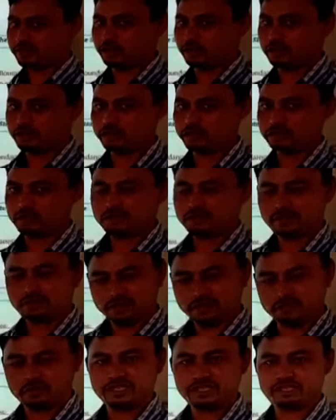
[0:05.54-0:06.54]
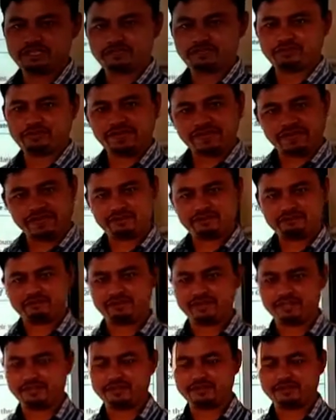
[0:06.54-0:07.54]
on unitary and
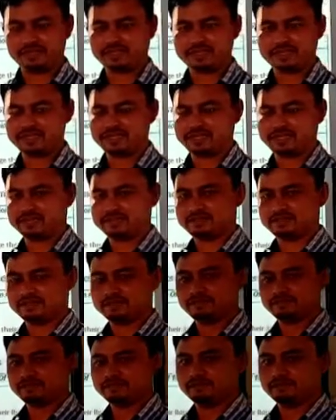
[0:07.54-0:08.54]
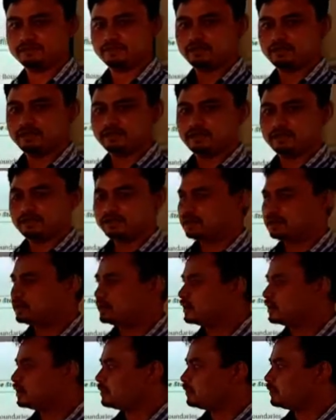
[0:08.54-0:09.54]
federal states.
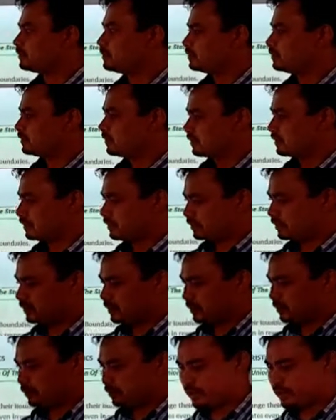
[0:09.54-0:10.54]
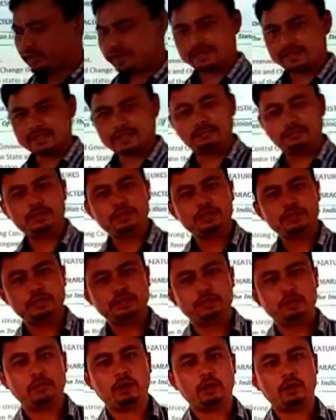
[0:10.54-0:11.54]
Now when I explained to
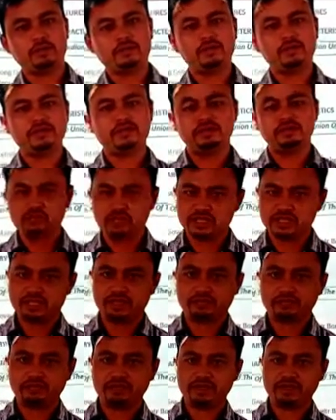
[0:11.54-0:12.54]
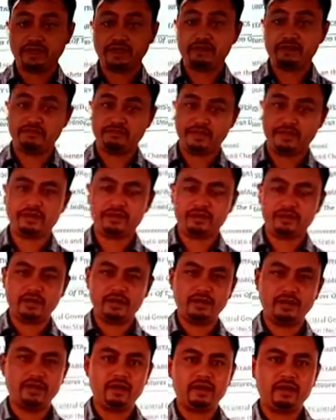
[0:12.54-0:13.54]
you about the unitary and
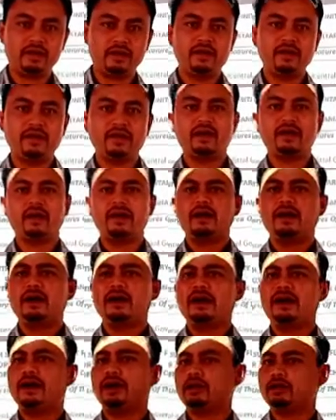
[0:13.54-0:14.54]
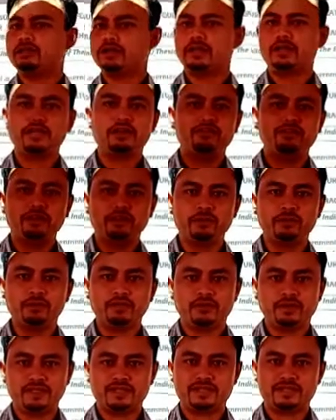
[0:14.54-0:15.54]
federal, I also gave
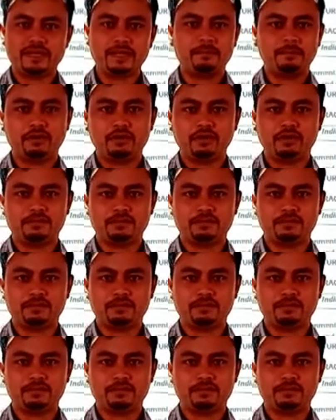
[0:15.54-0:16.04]
you the example